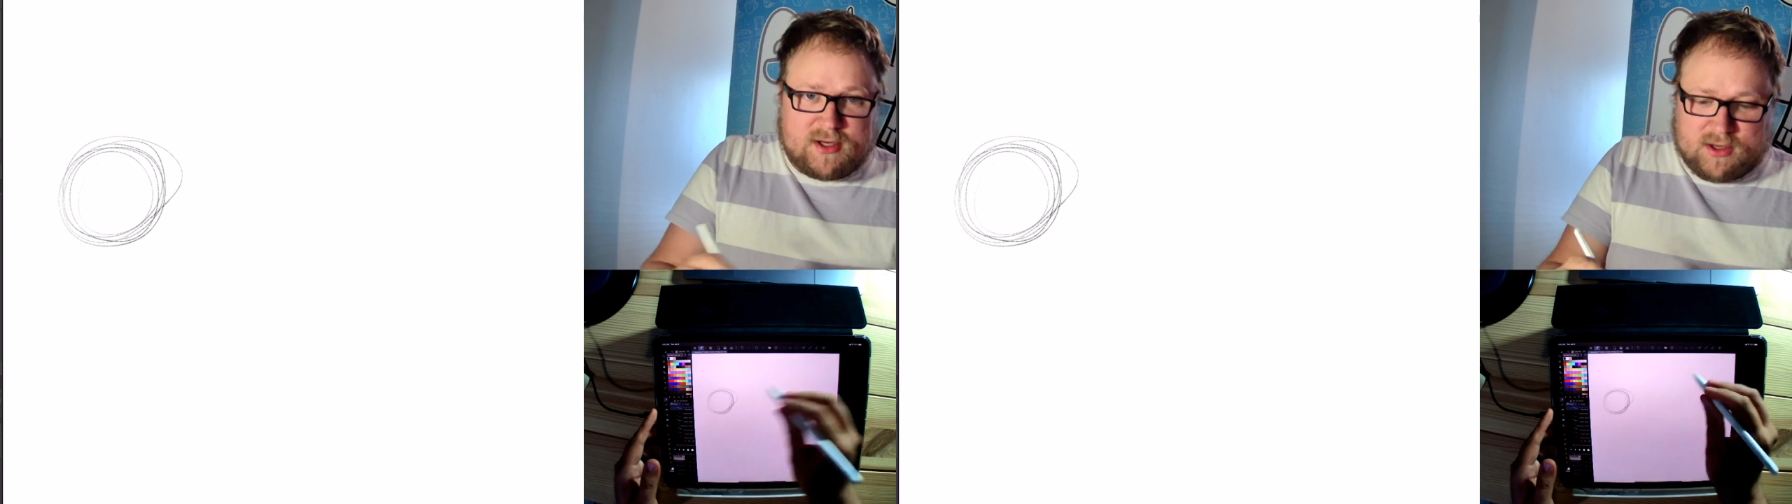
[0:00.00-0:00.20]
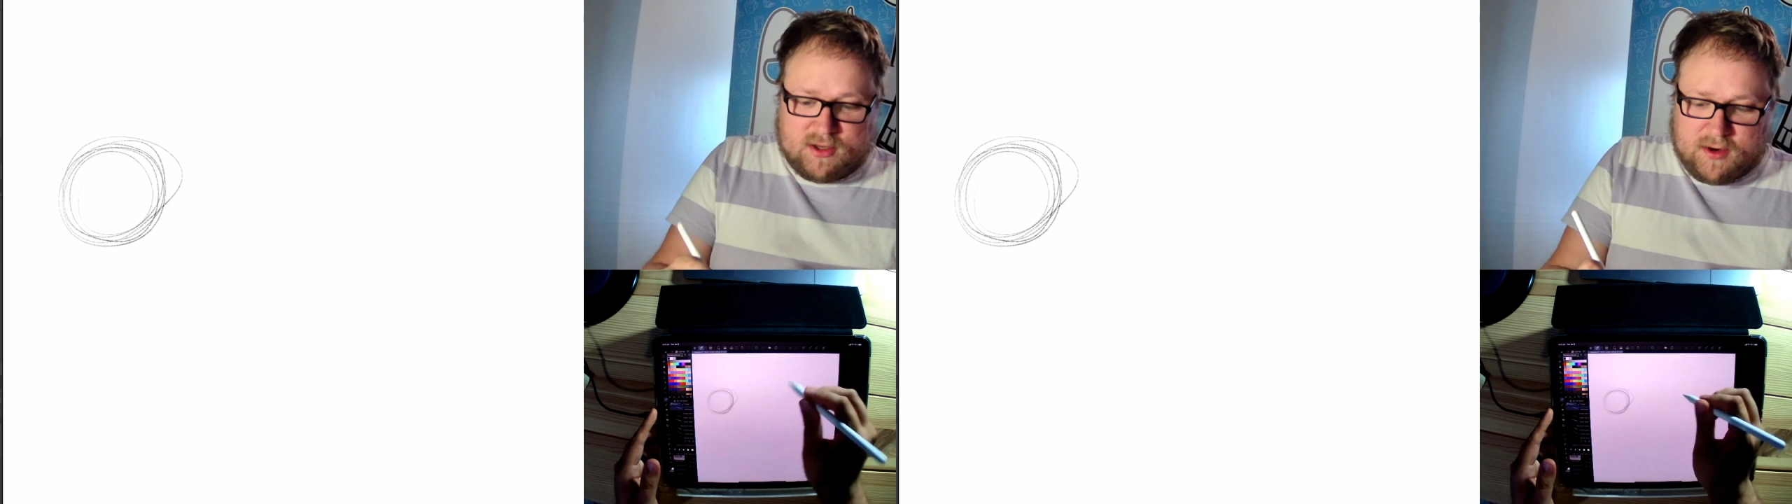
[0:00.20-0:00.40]

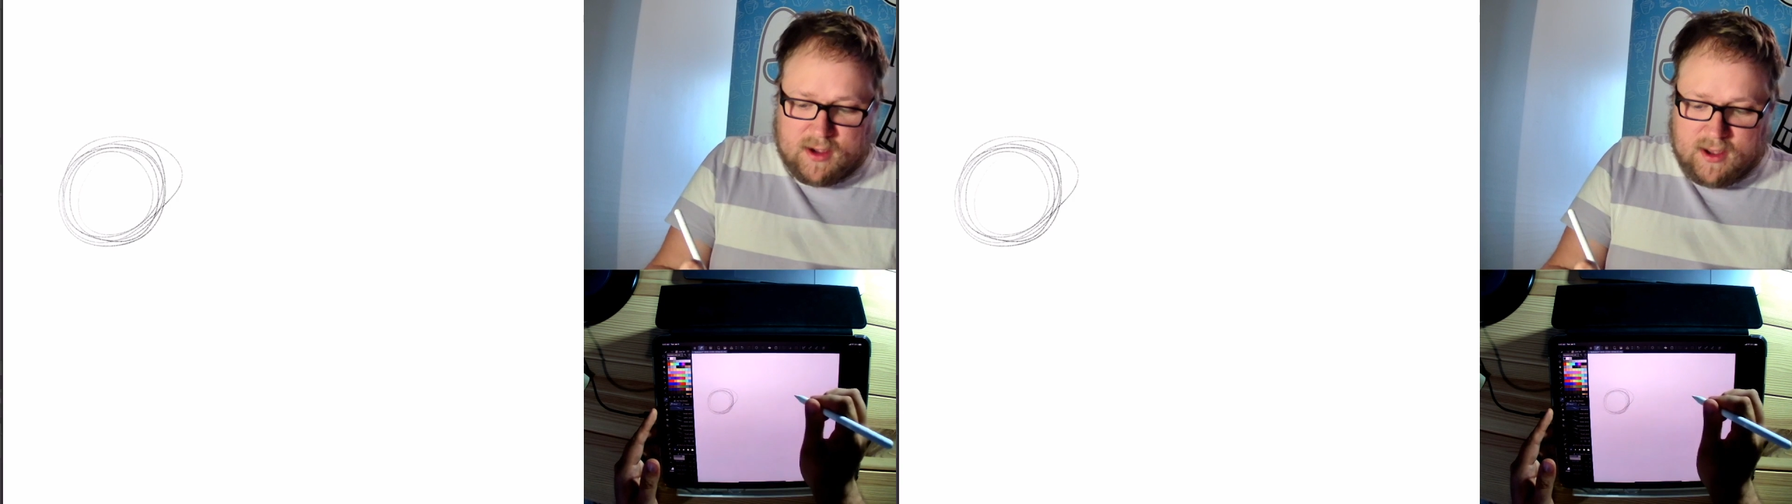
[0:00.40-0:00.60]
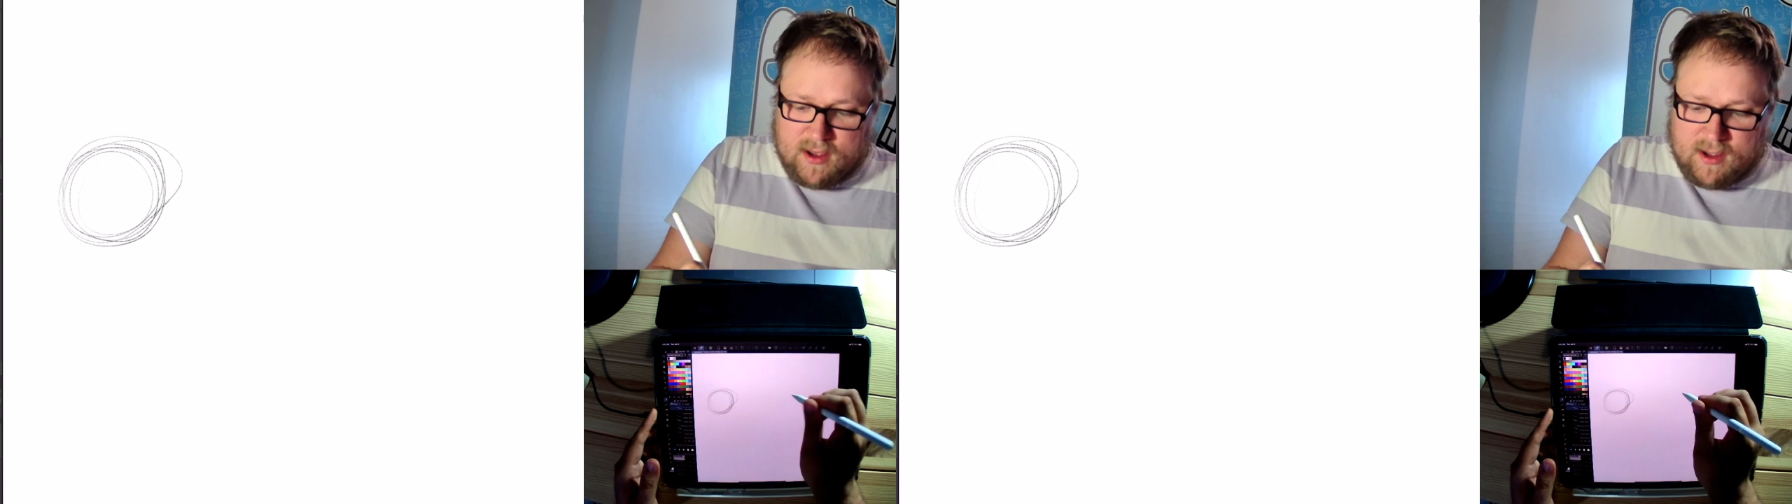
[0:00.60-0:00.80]
and
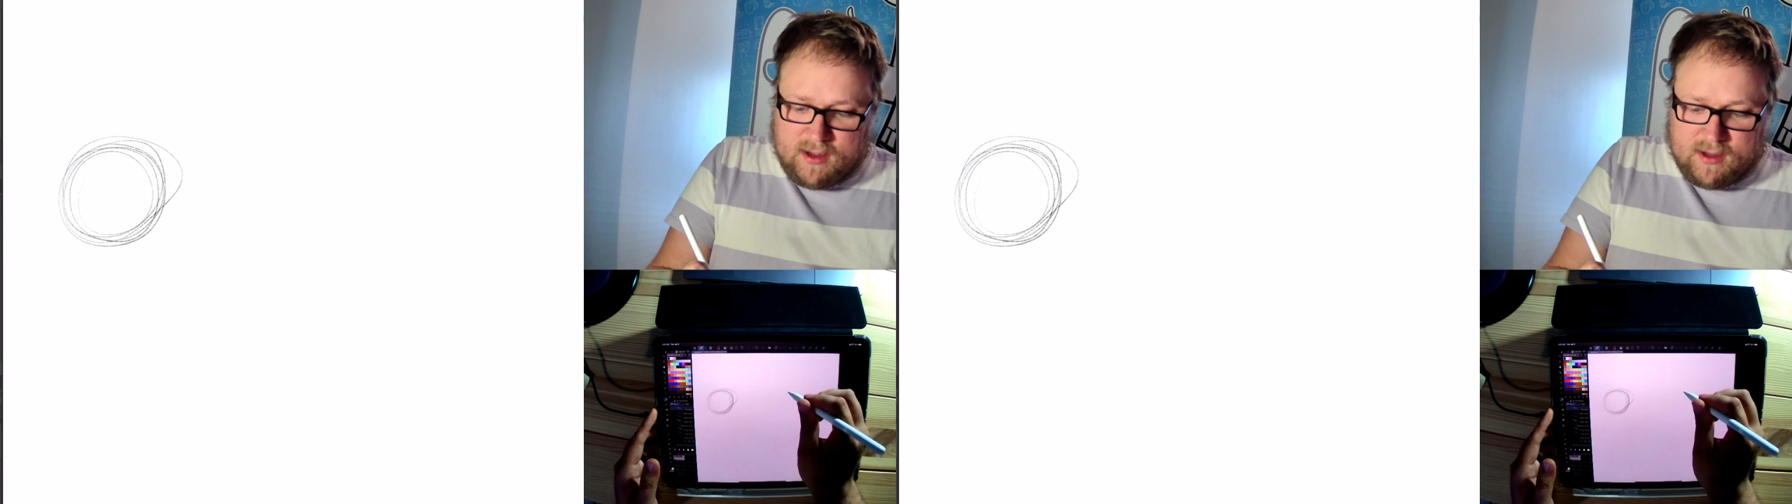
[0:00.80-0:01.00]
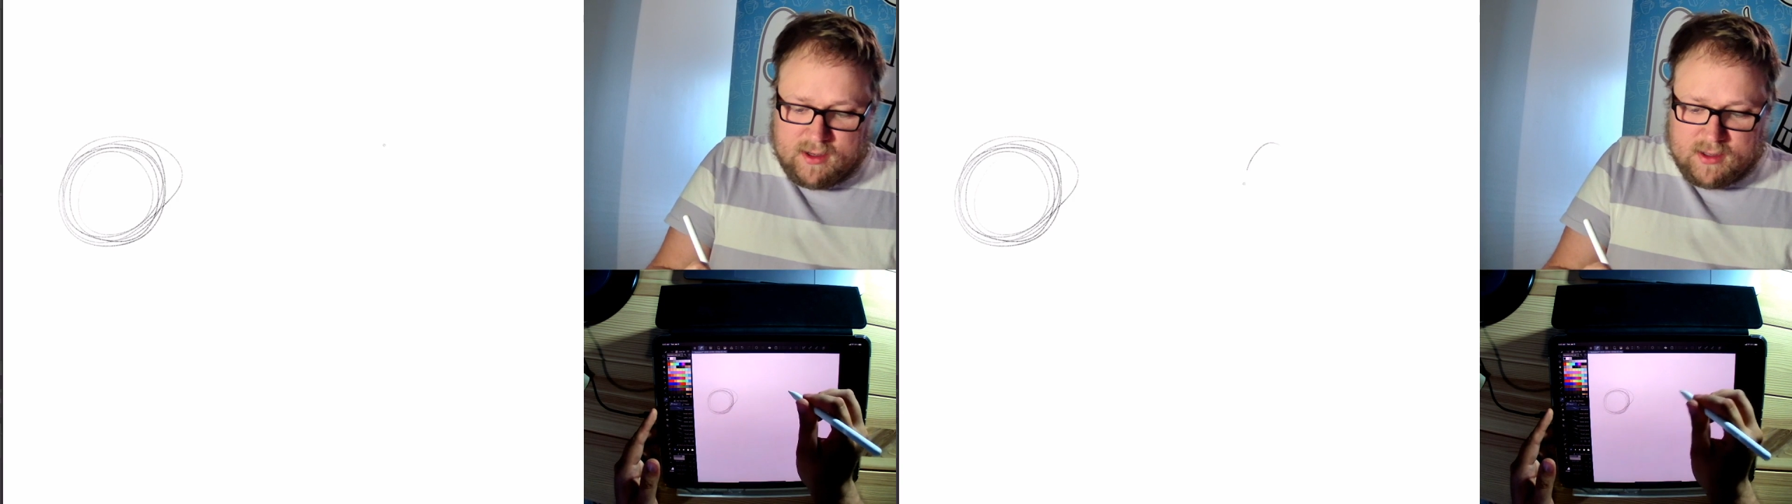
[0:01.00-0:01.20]
draw
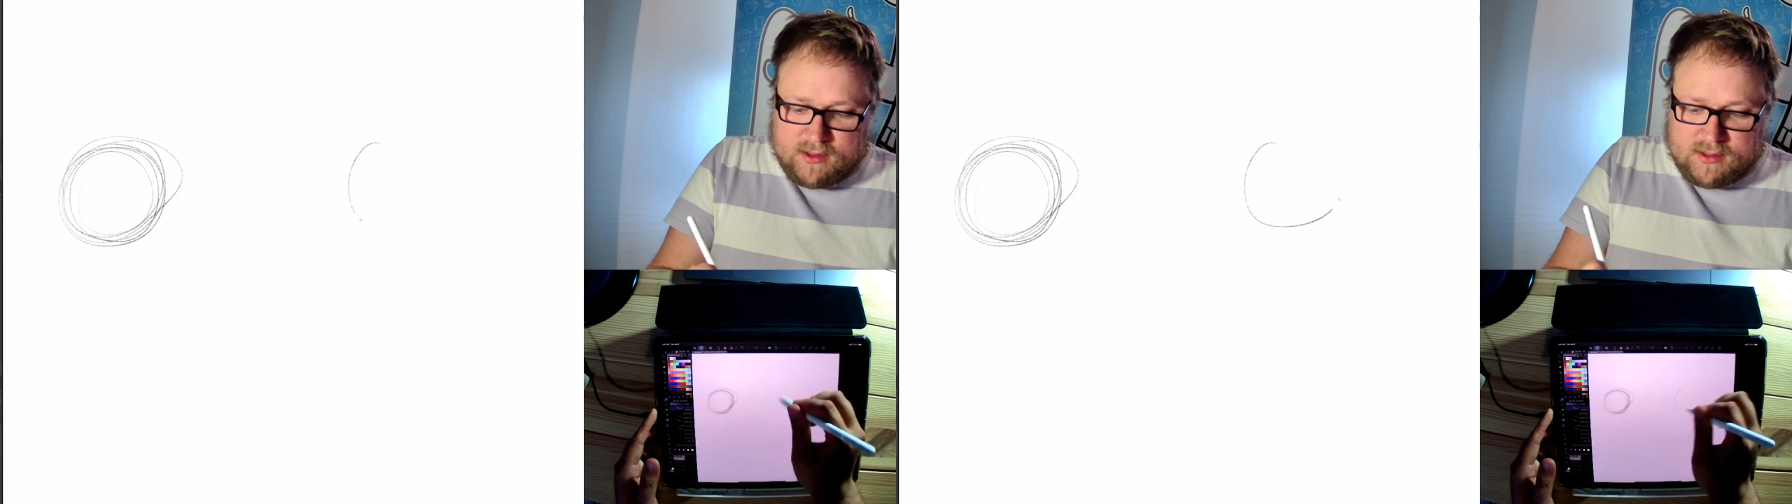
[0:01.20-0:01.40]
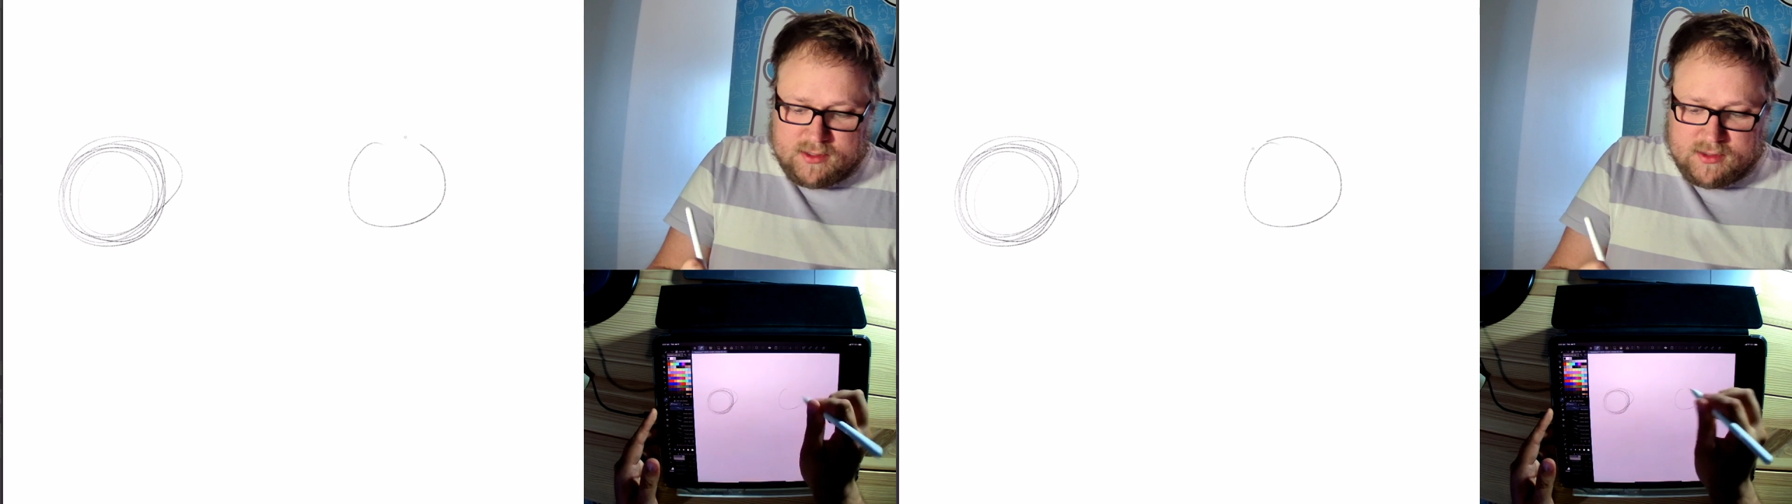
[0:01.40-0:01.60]

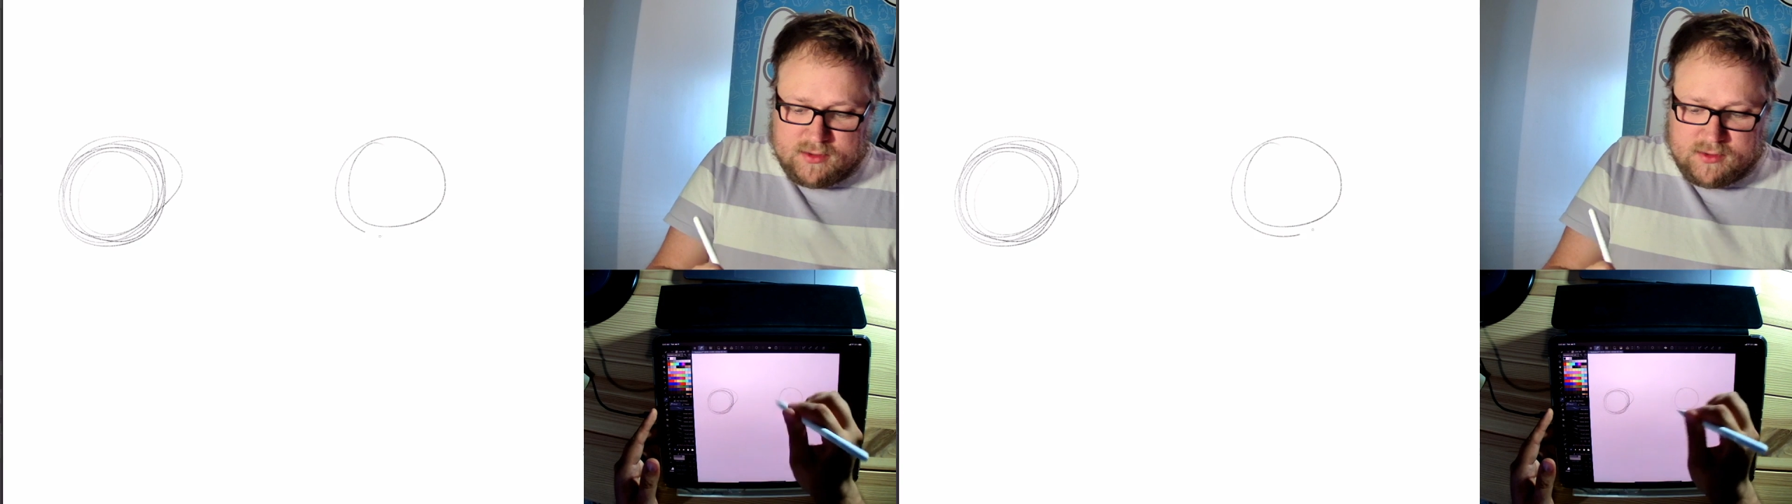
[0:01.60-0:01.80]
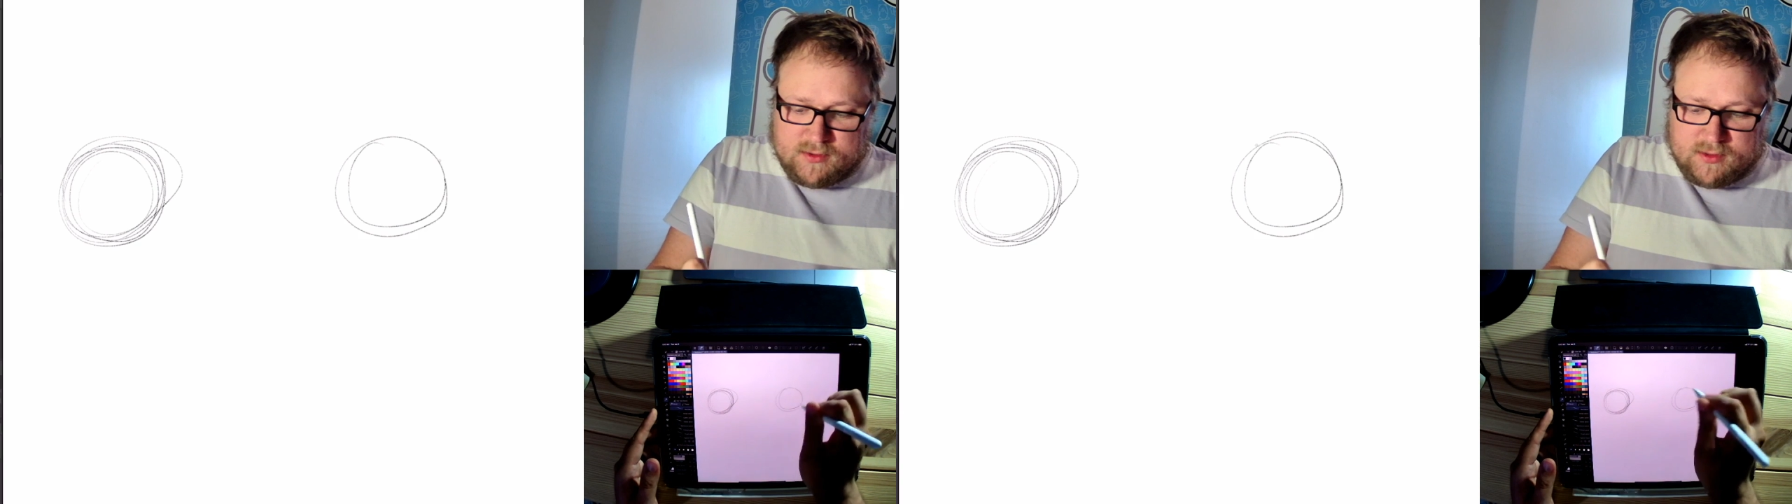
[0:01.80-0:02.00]

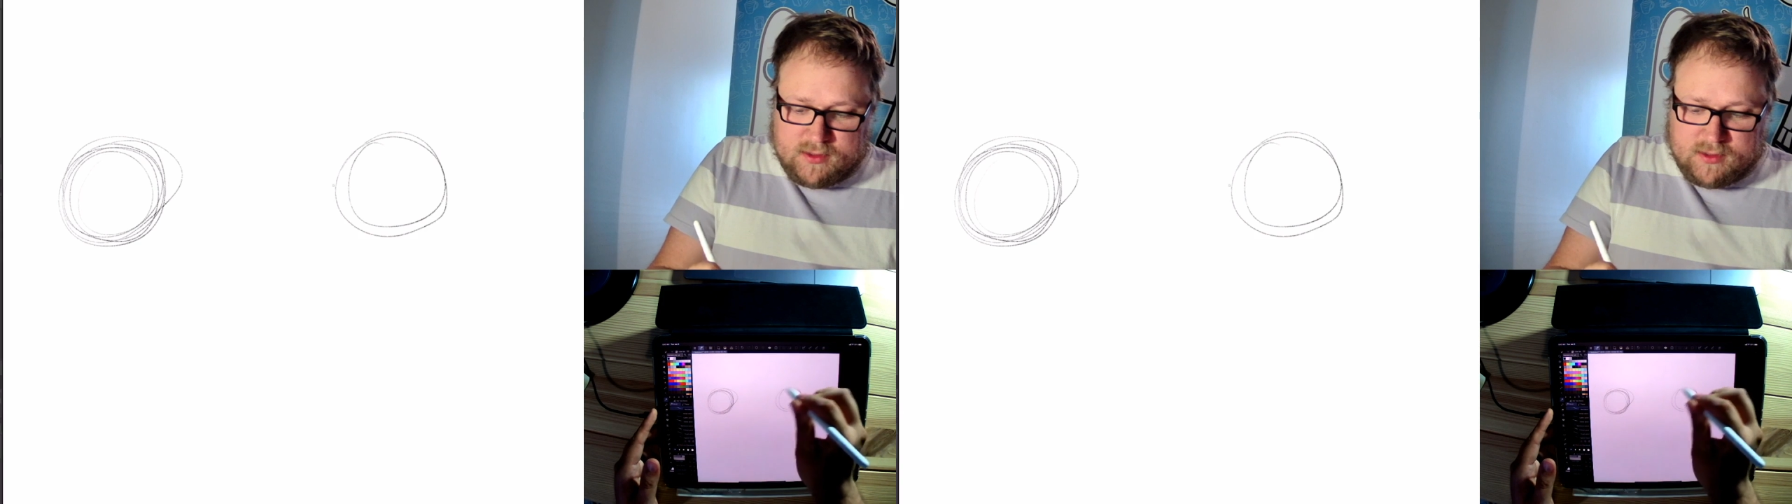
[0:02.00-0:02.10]
two